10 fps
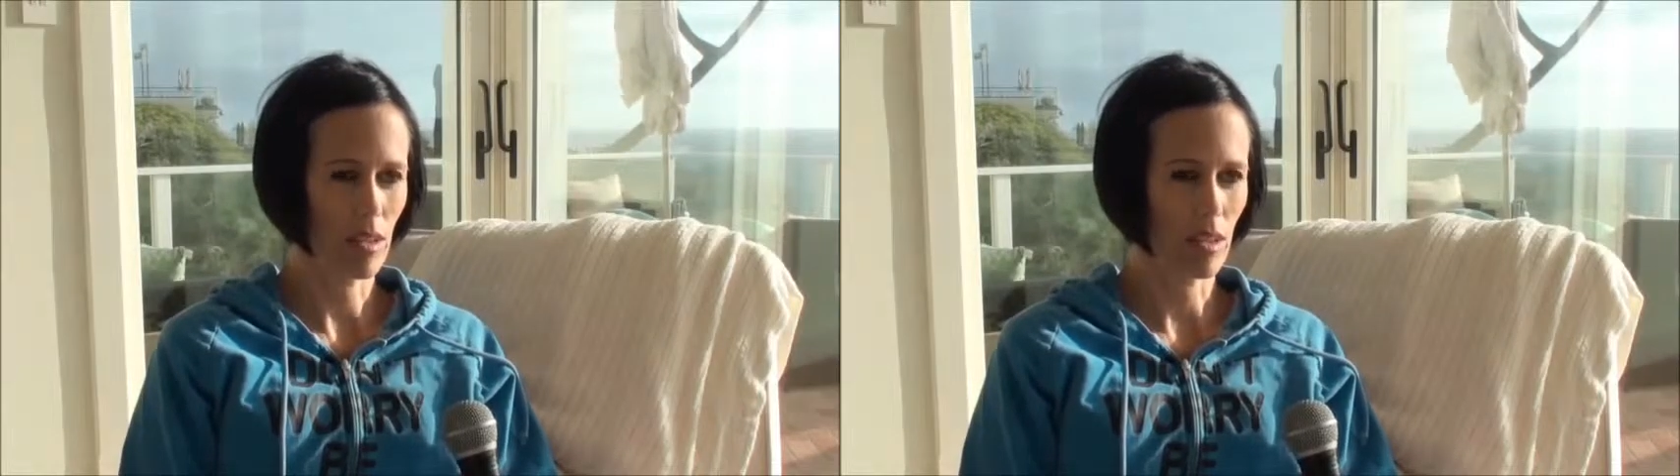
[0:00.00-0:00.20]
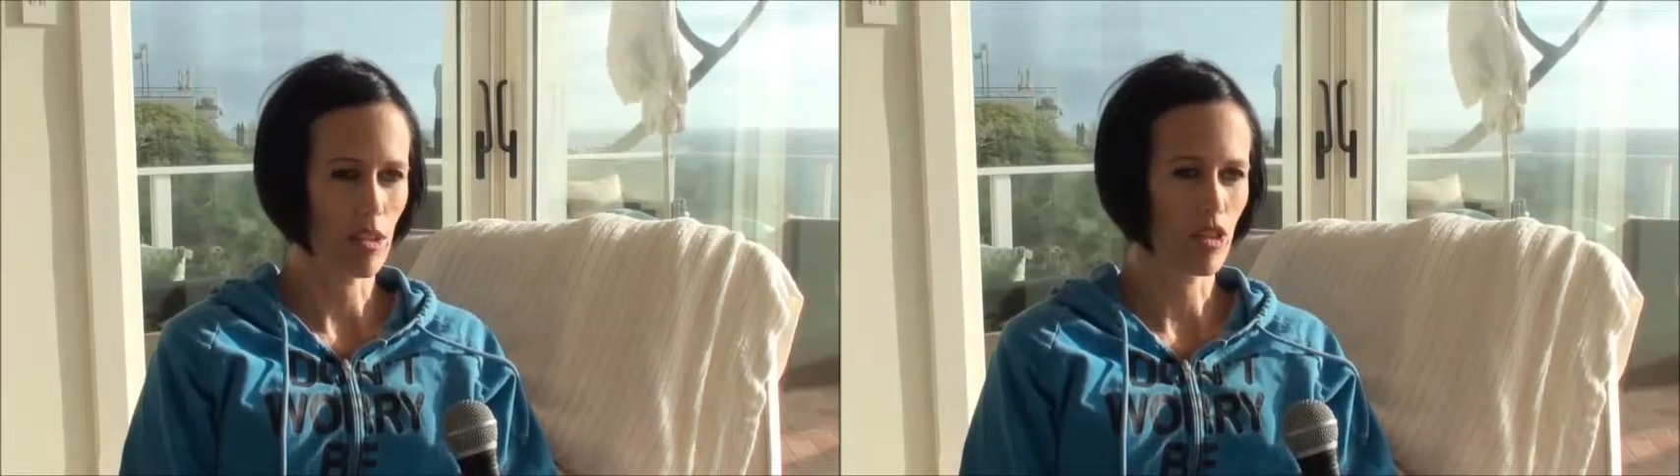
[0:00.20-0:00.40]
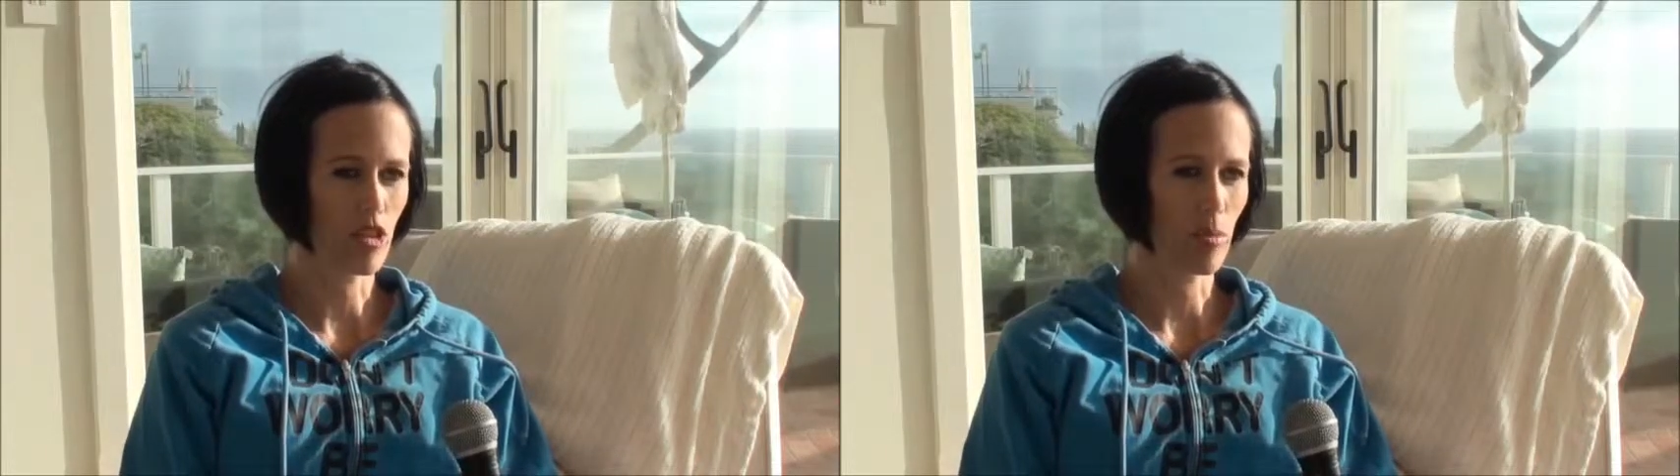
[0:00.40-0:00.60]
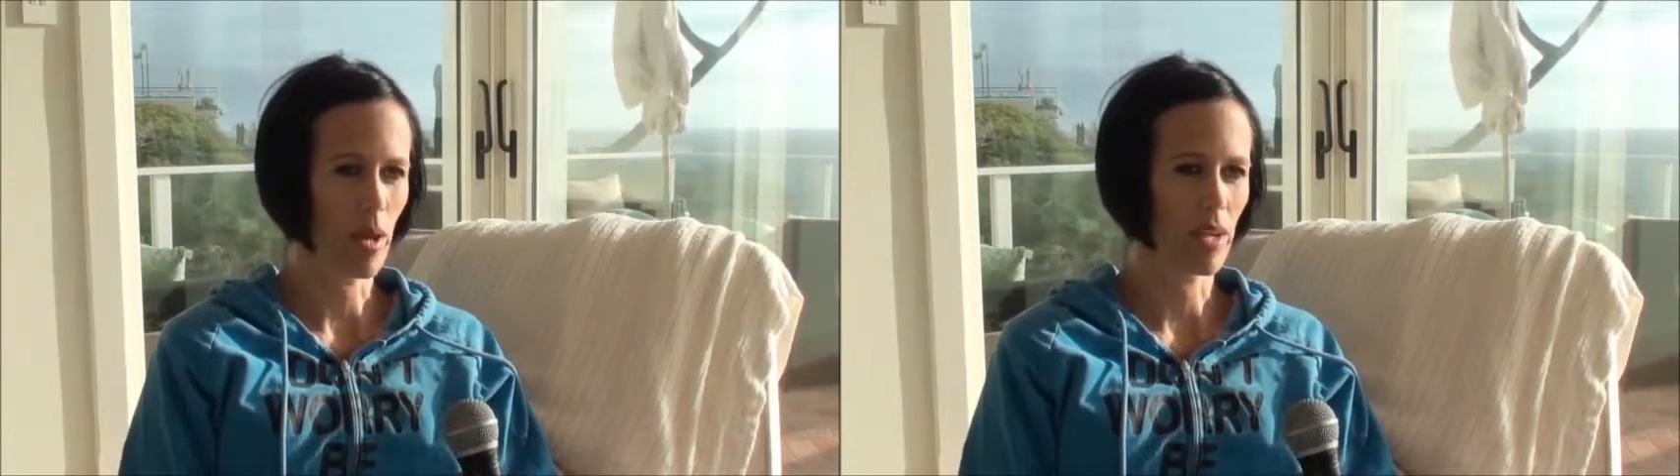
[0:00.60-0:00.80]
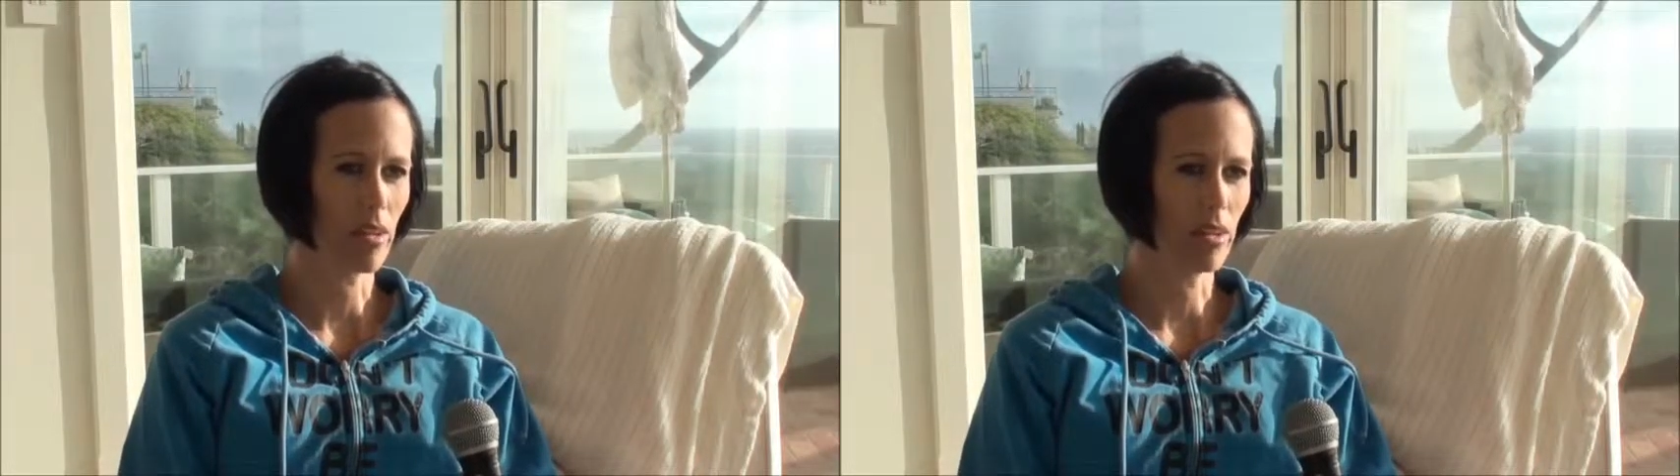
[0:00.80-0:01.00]

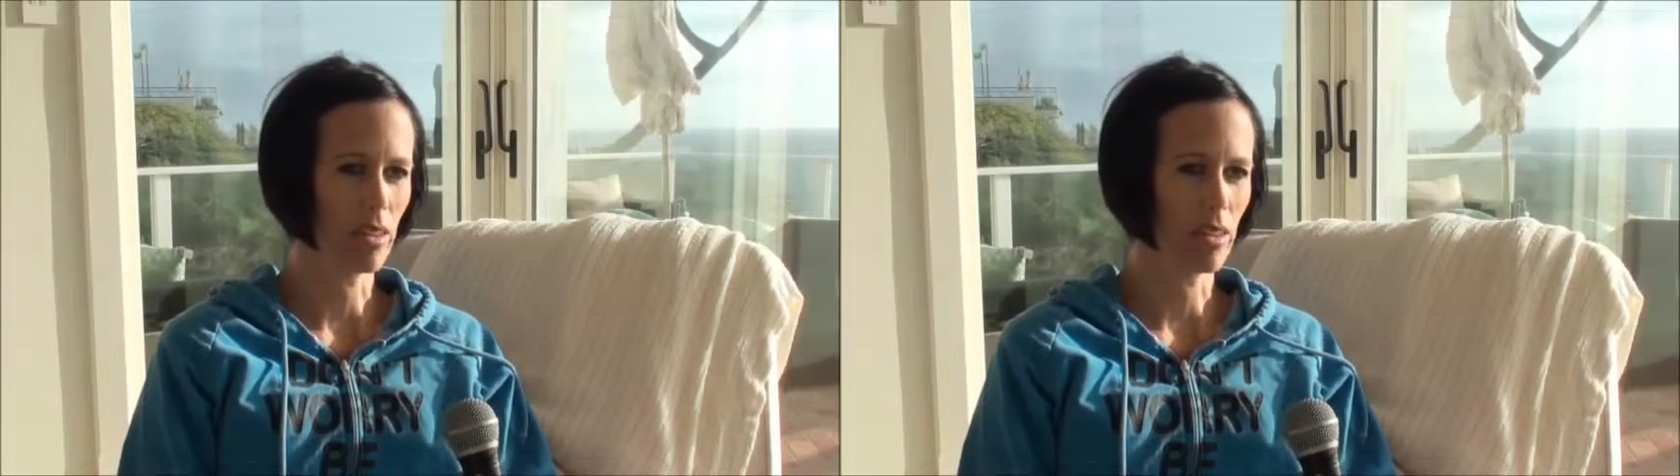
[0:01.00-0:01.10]
instrumental